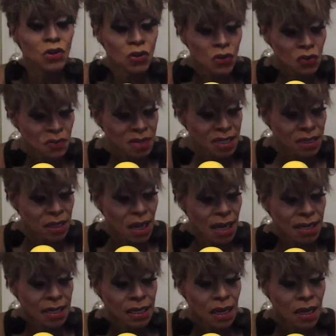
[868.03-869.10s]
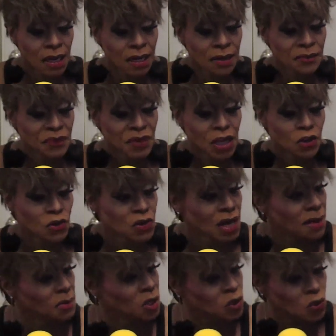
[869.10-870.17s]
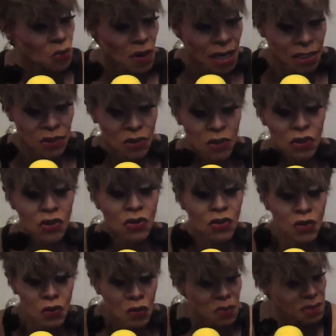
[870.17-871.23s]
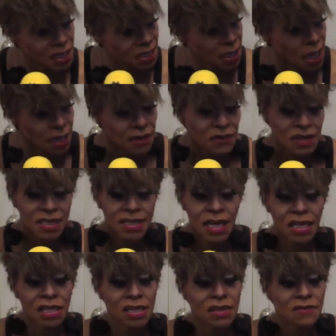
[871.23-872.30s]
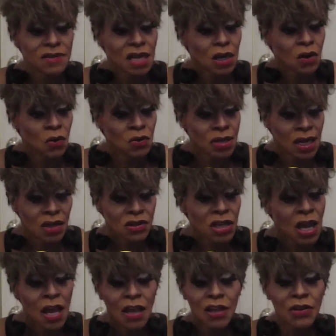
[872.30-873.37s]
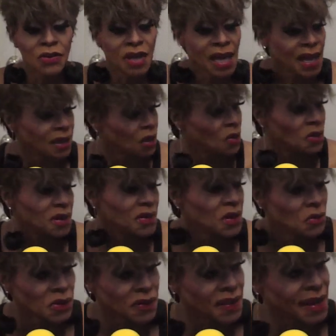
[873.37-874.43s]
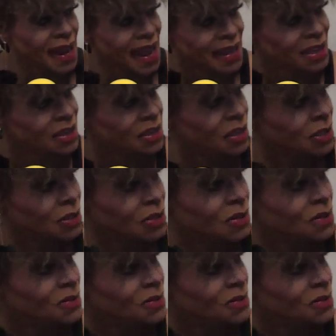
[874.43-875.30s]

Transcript: do meet a lot of entertainment directors, you do meet a lot of executives at hotels, you can't go in there with an attitude.